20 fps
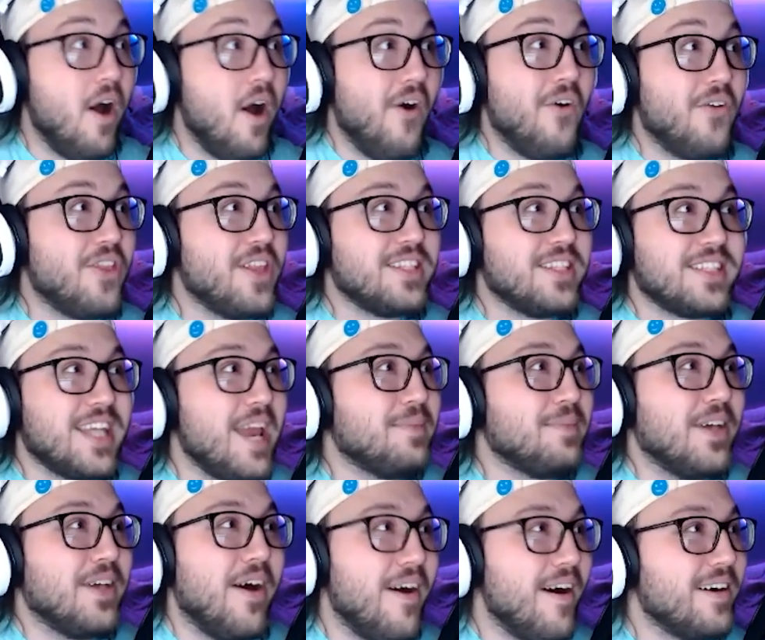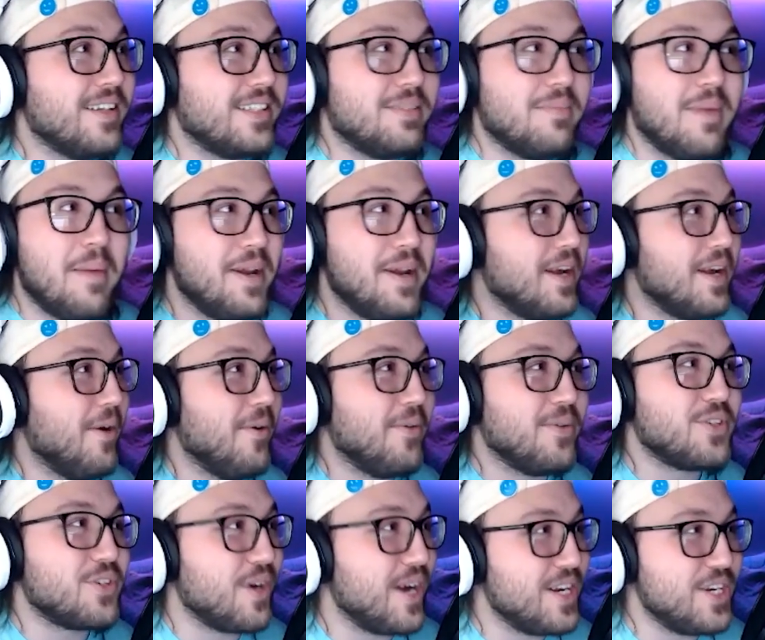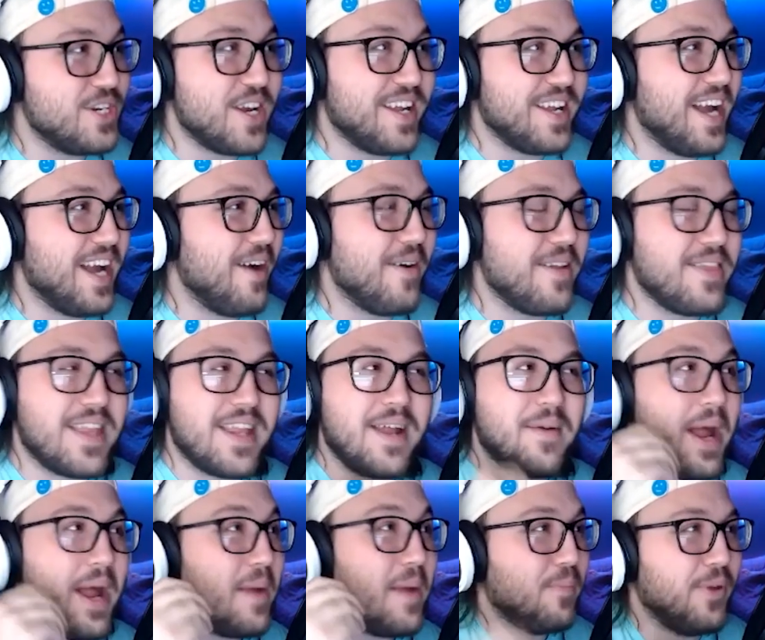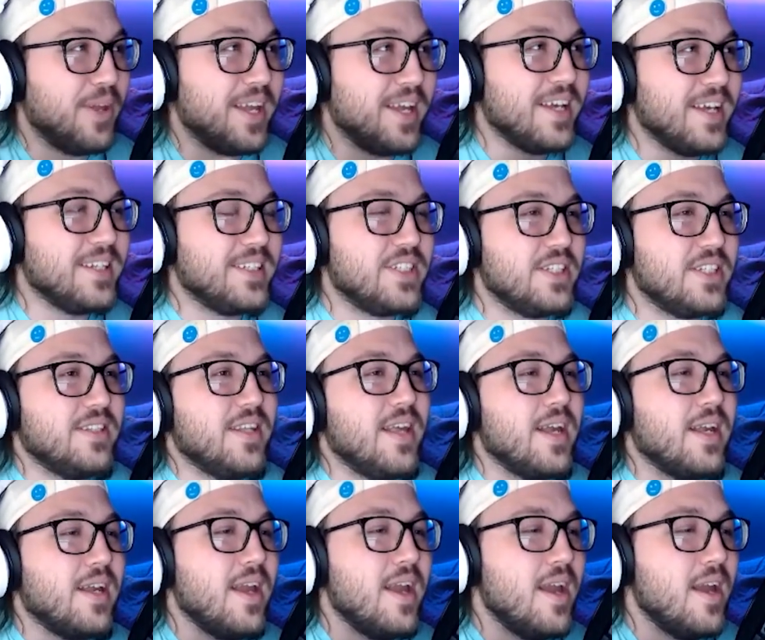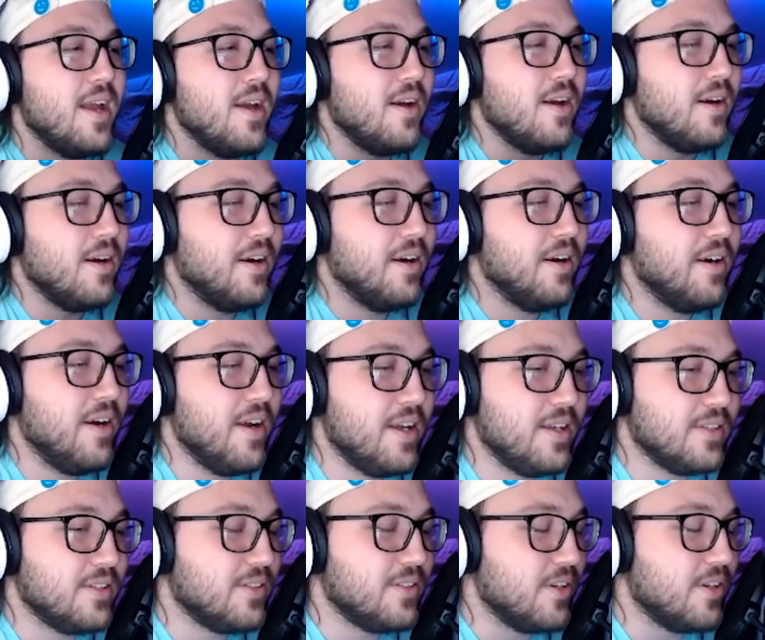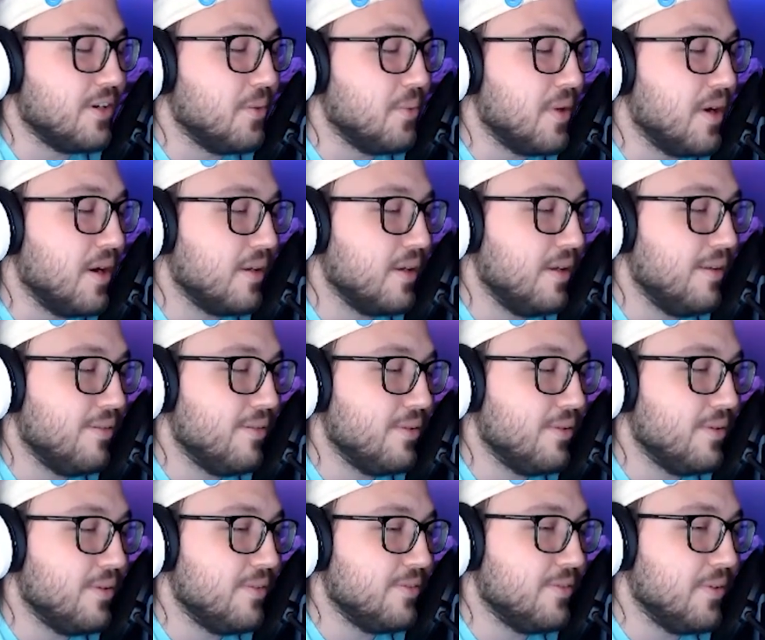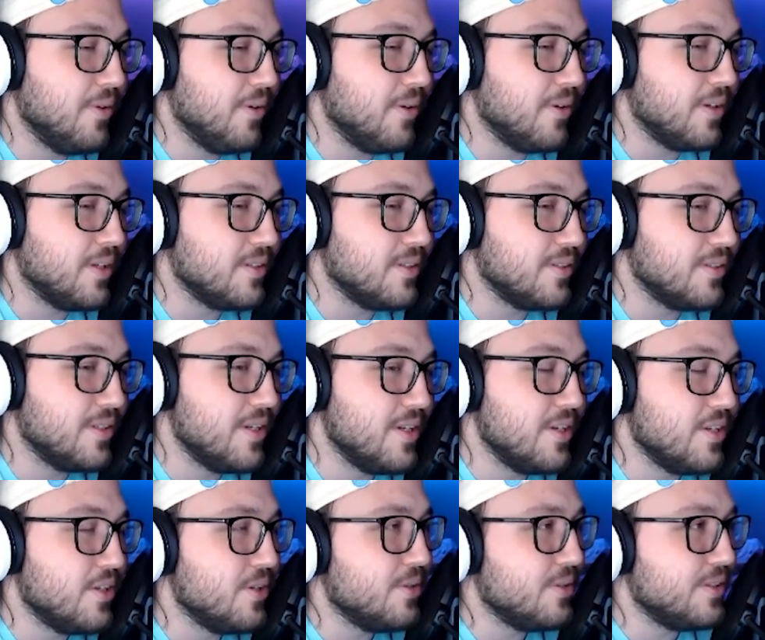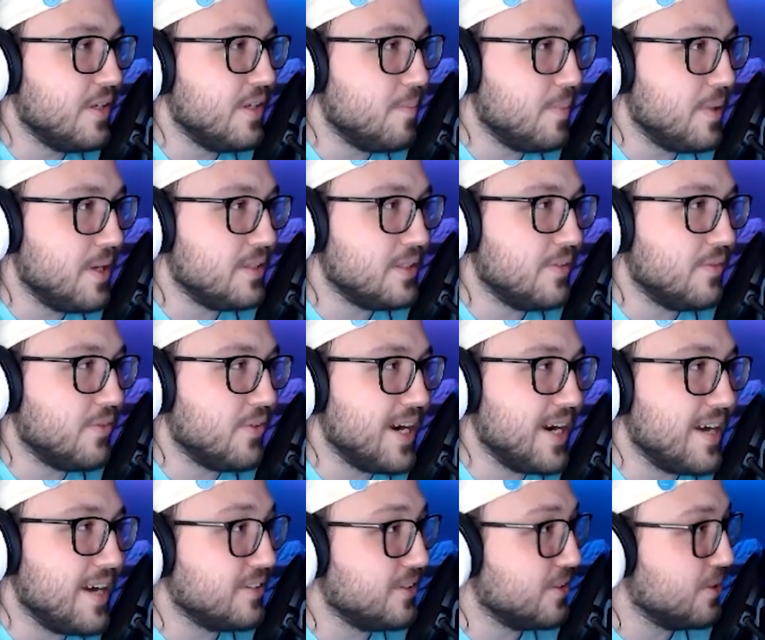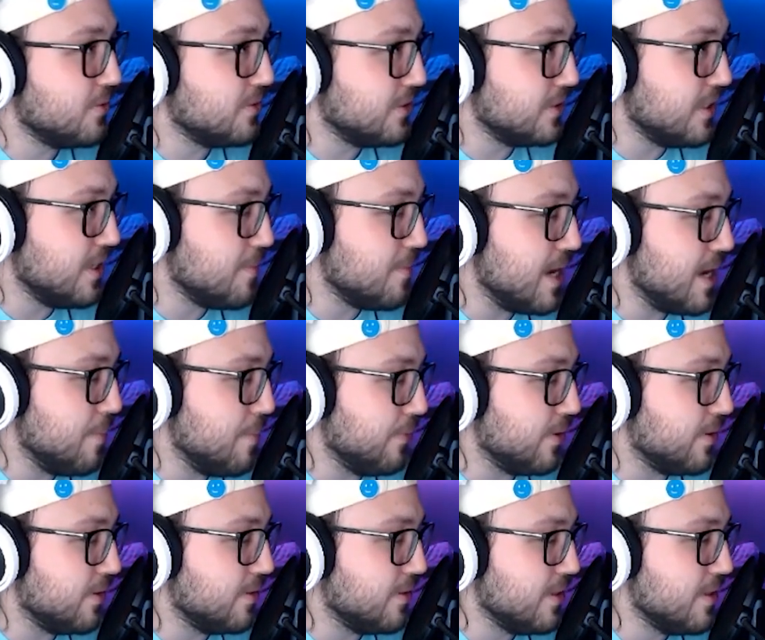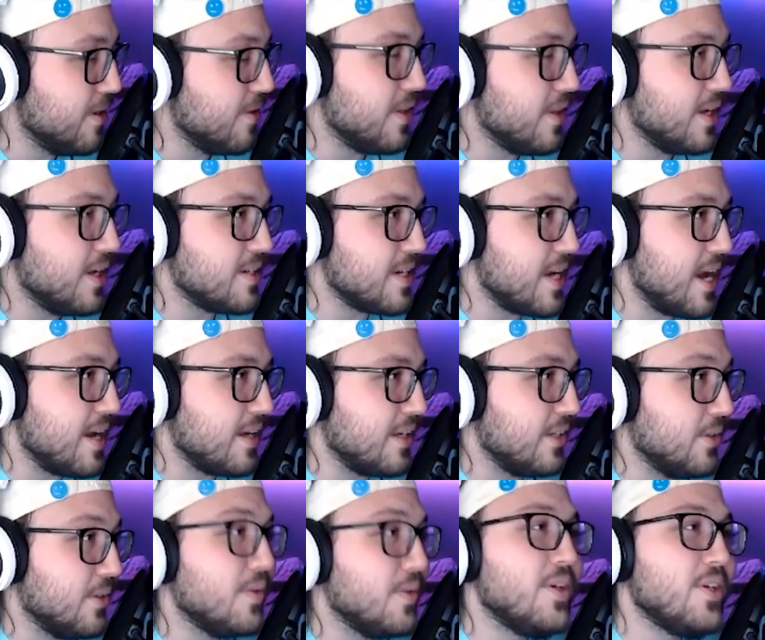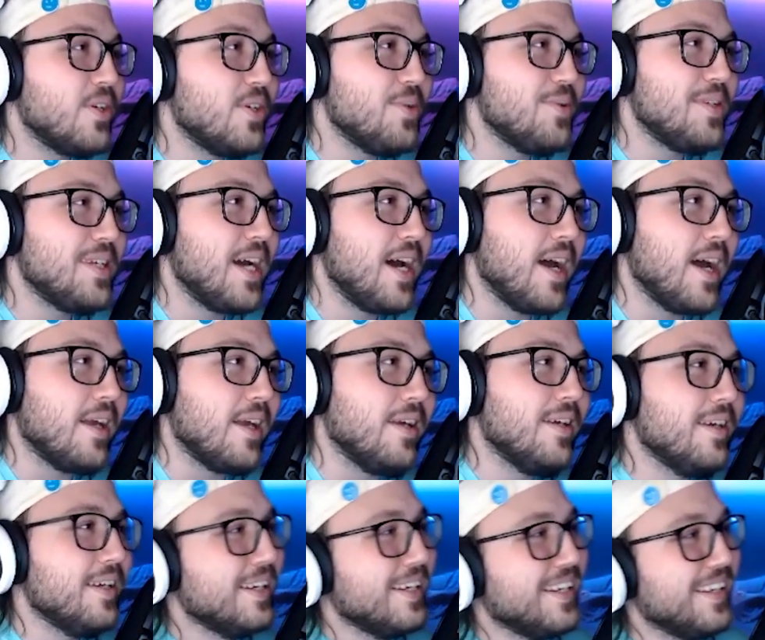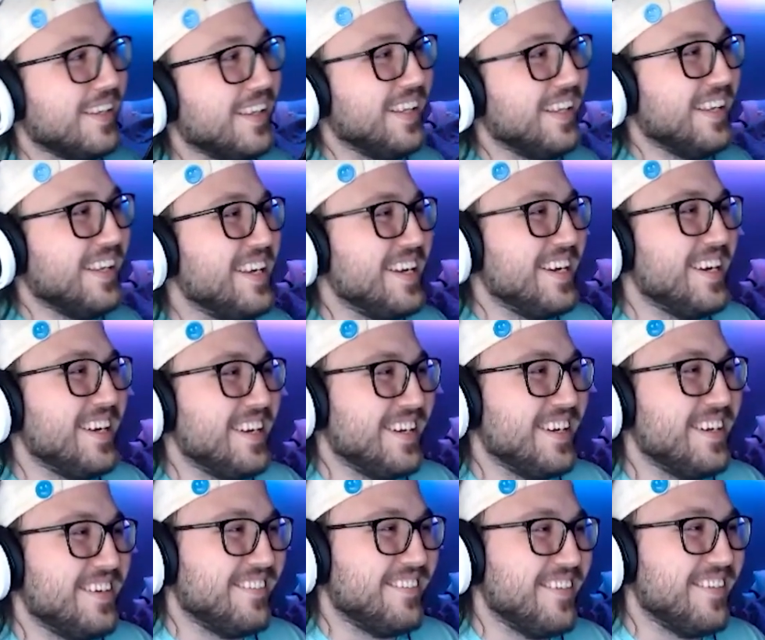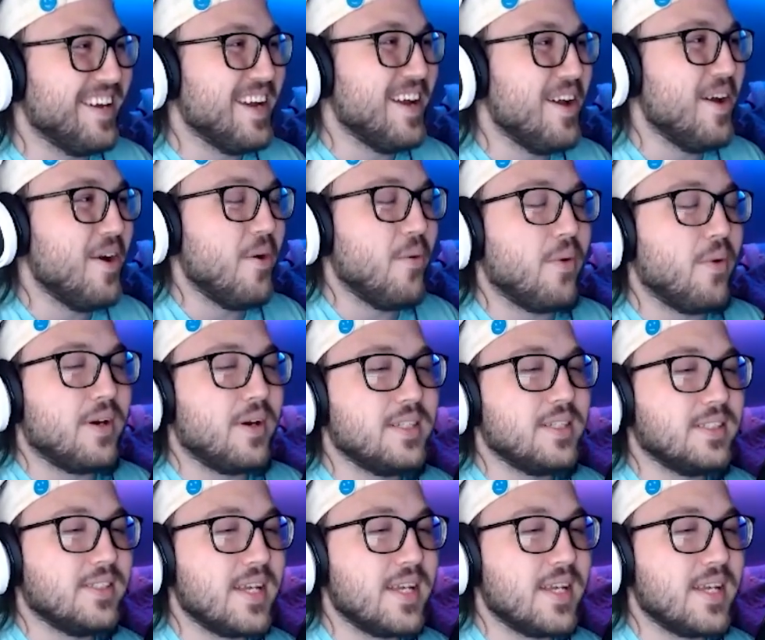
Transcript: this game is awesome. I'm gonna go try check it out. And then when I play it, it's just like, all right, so you're walking through a forest. You see a piece of grass. You see a moblin. They attack you. You die. You know. Yeah, whereas, I